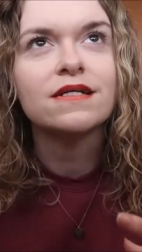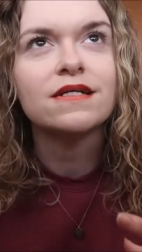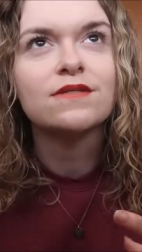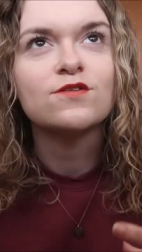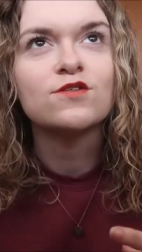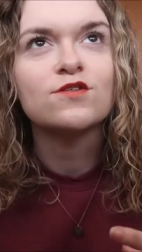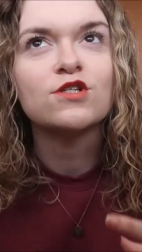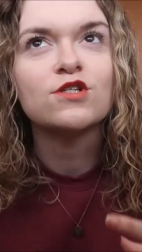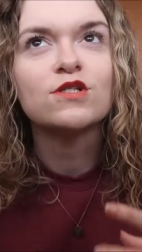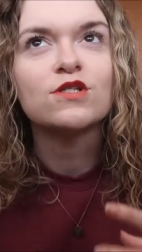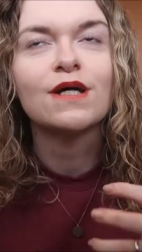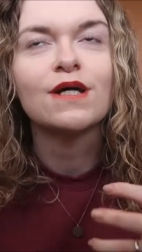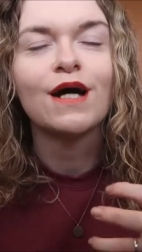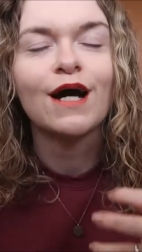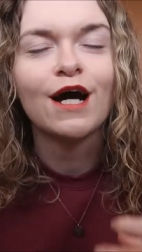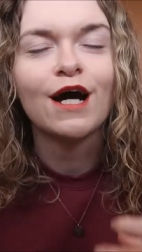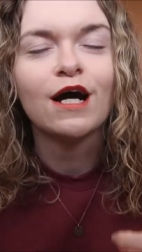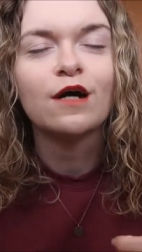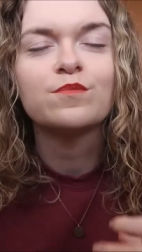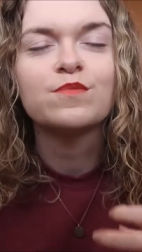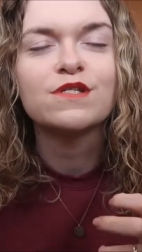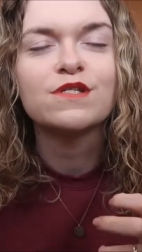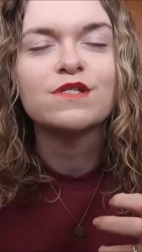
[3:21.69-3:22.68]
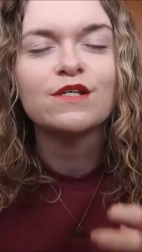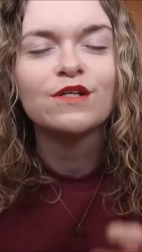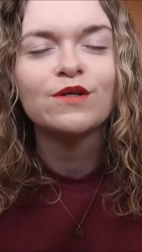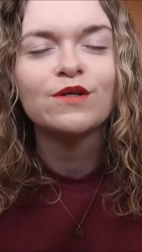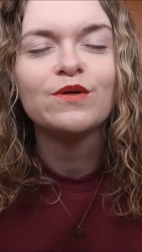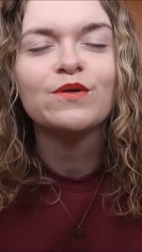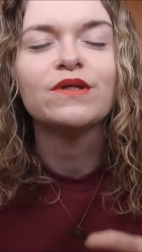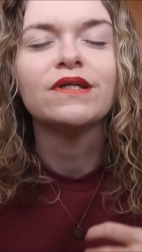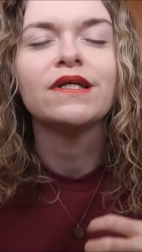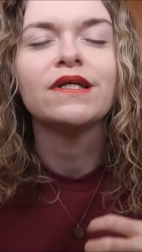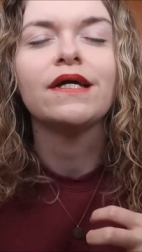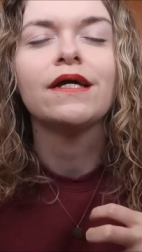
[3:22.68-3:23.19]
It's just
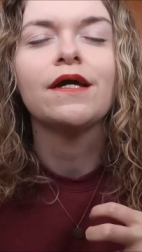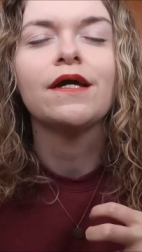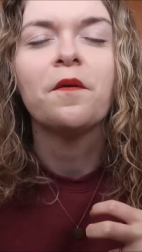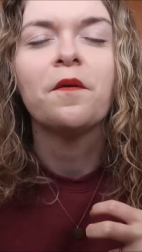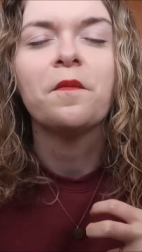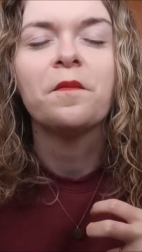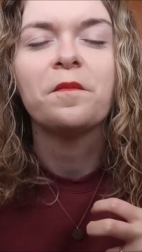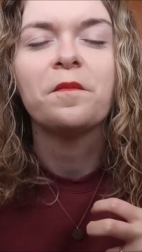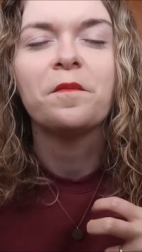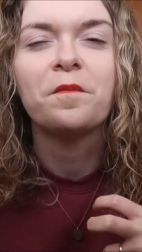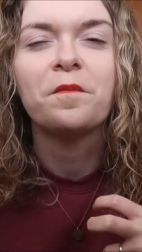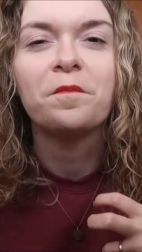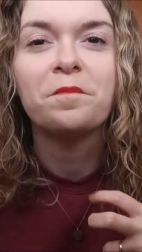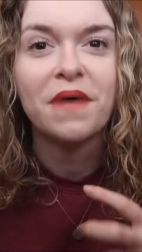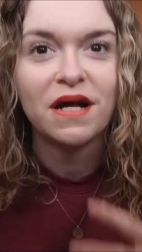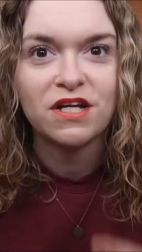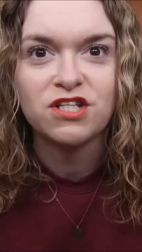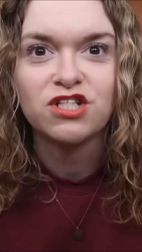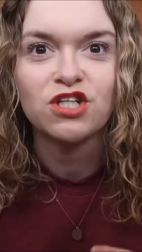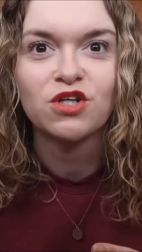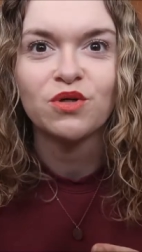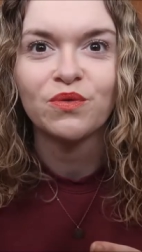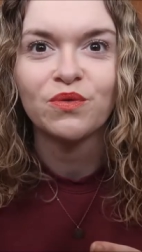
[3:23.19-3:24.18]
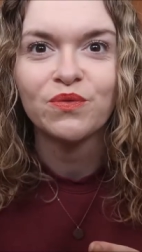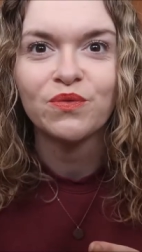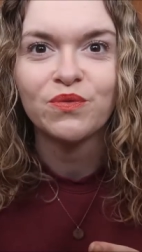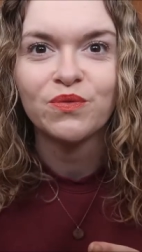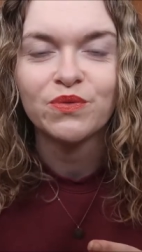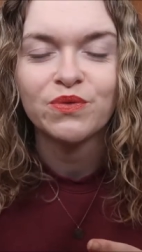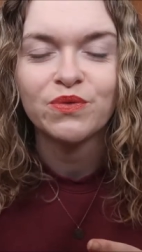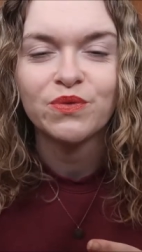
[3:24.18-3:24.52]
absolutely magical.